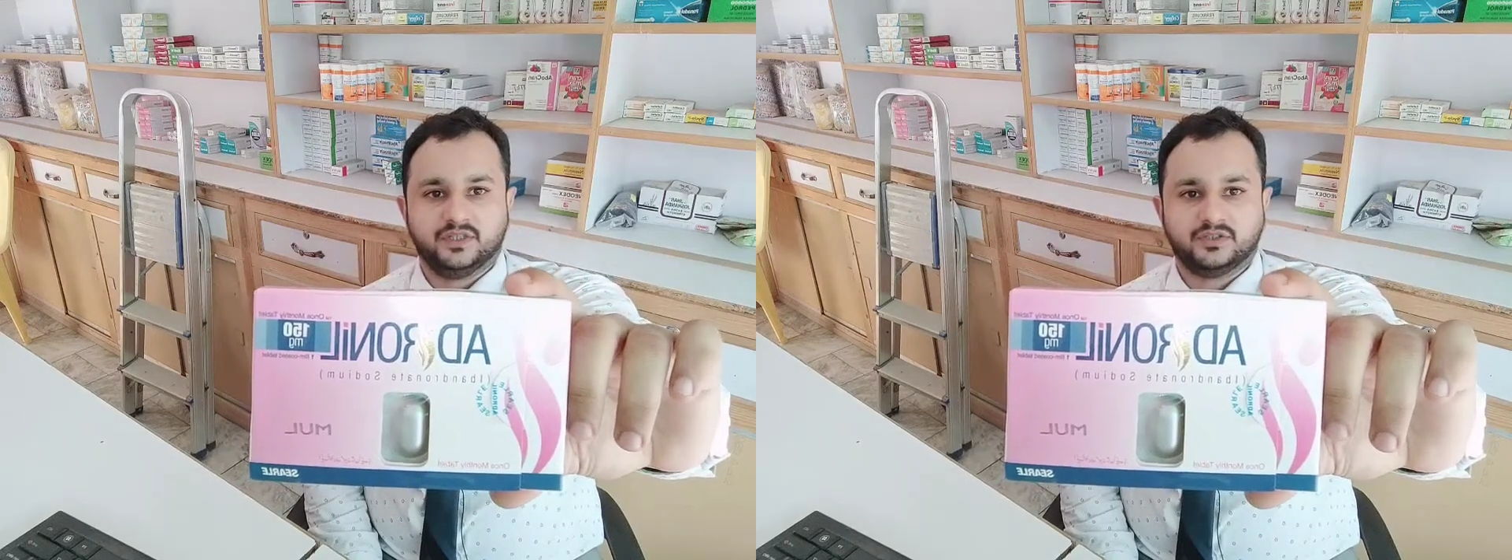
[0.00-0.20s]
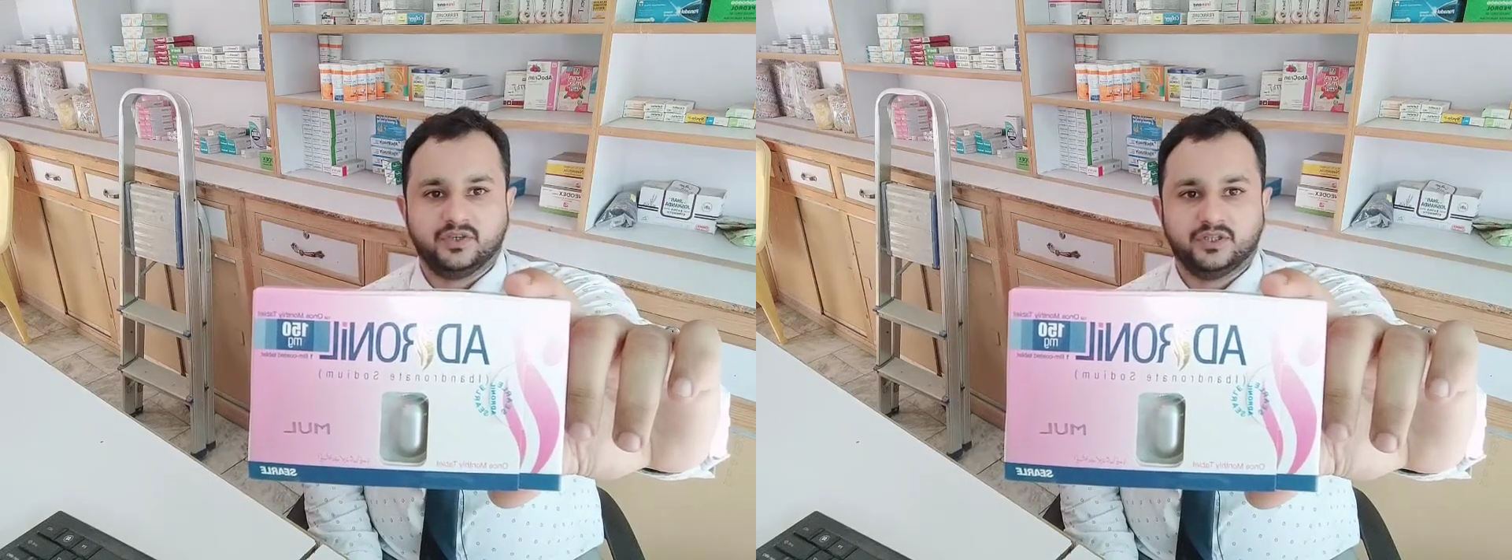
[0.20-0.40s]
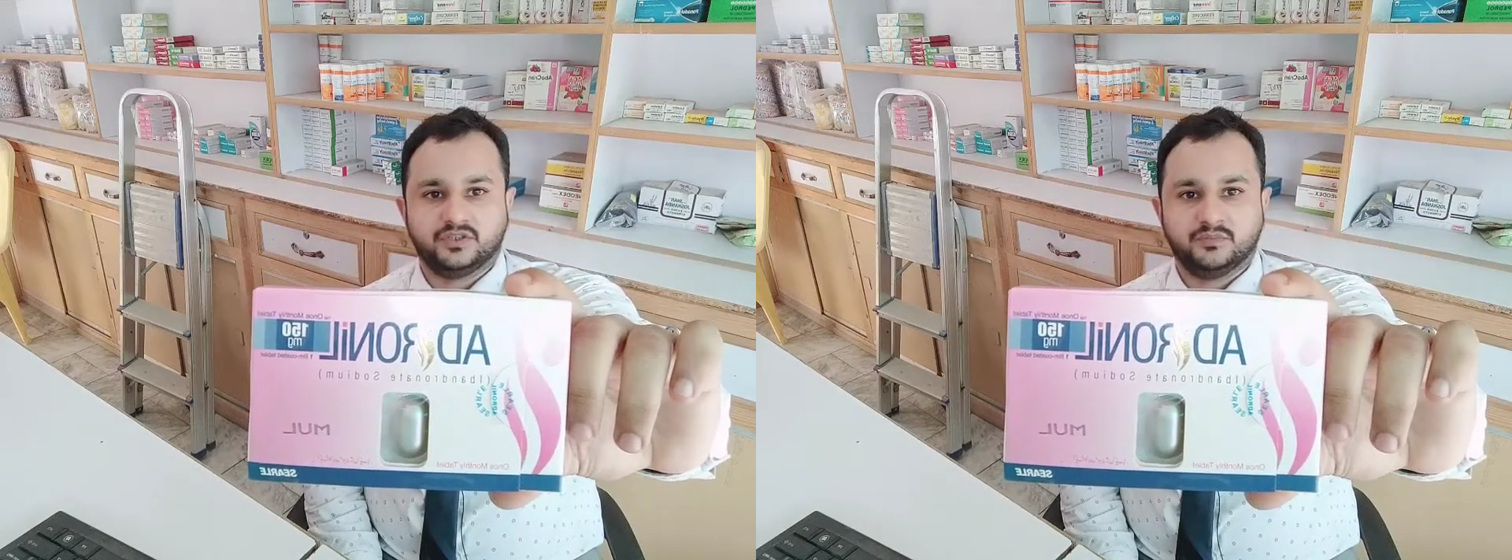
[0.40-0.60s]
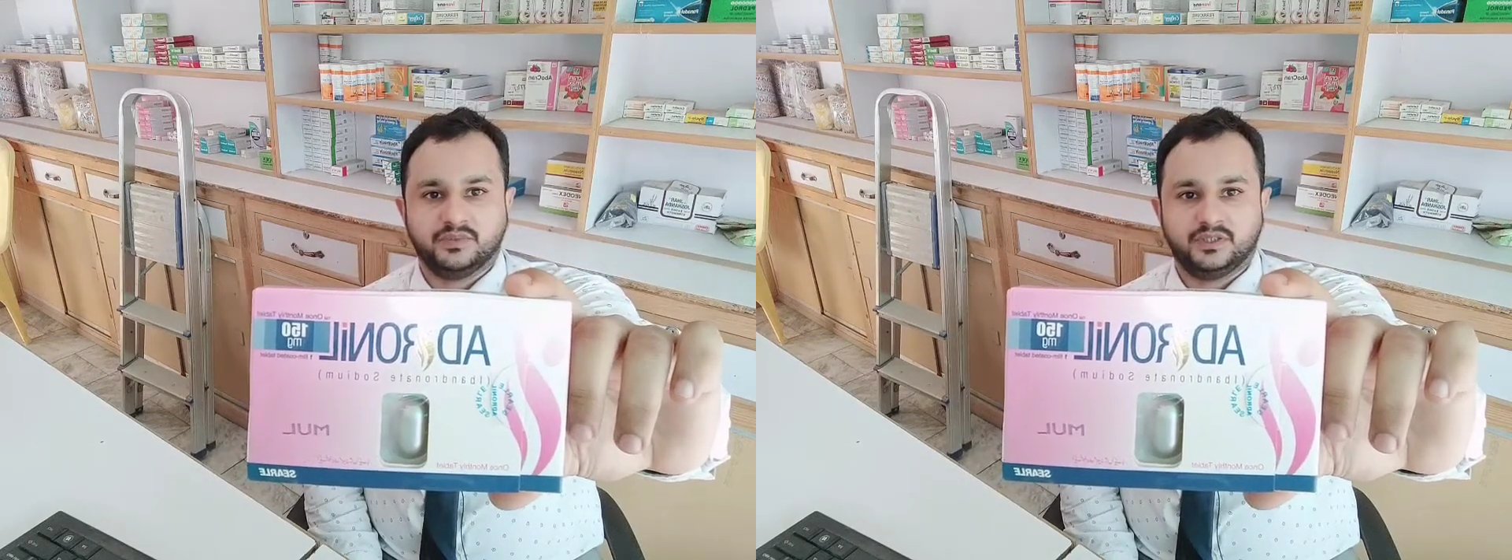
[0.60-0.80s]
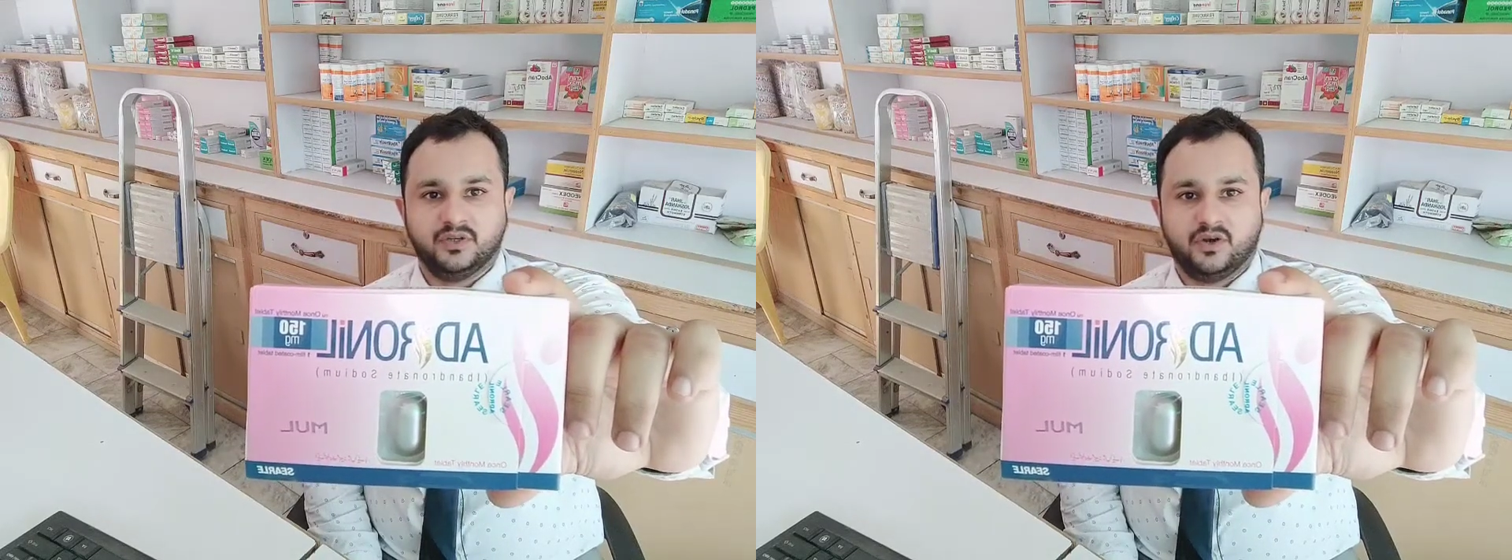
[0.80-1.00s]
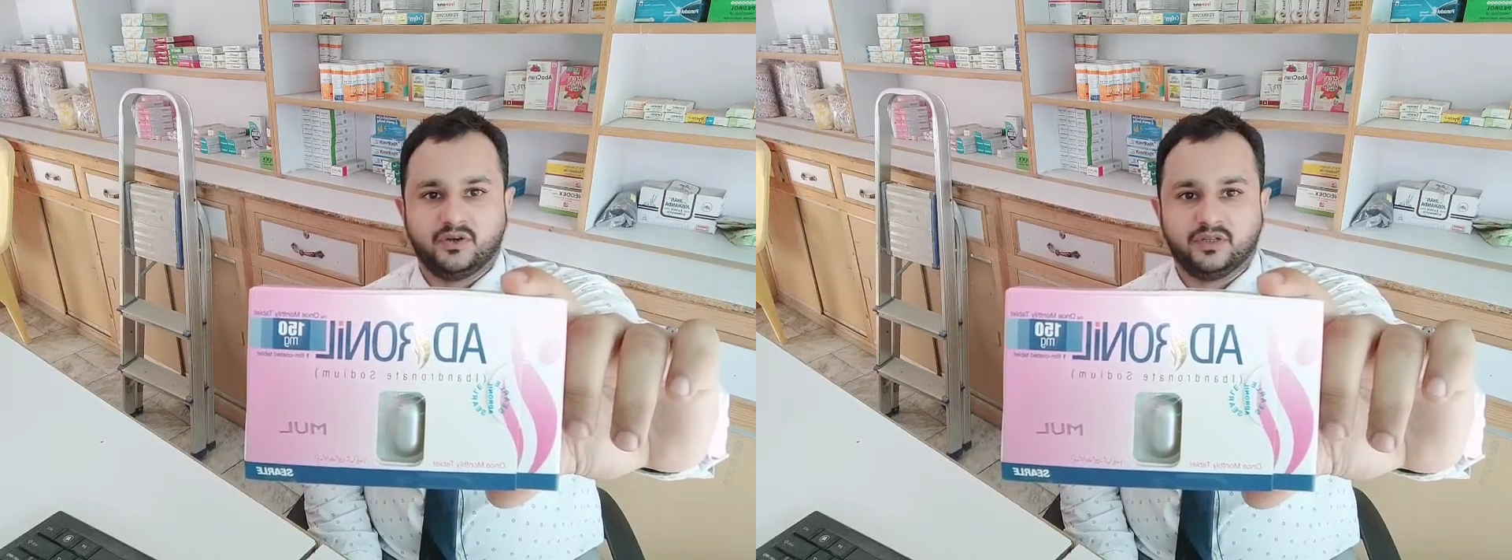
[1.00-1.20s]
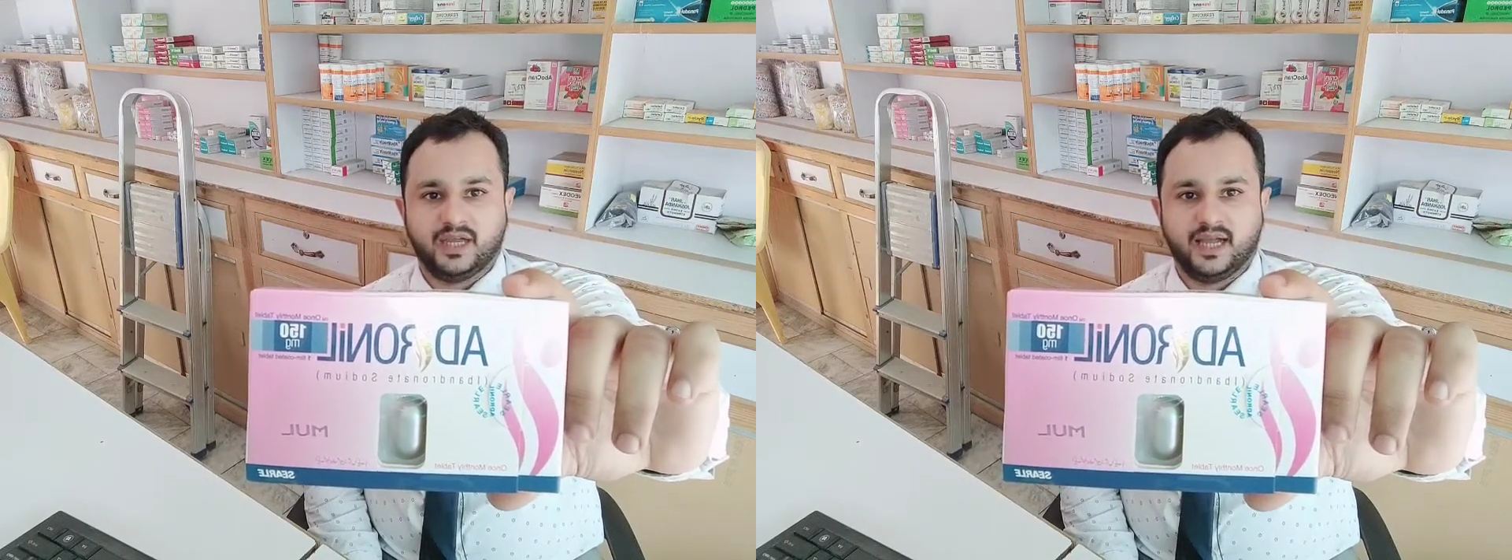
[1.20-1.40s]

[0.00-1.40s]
is going to be on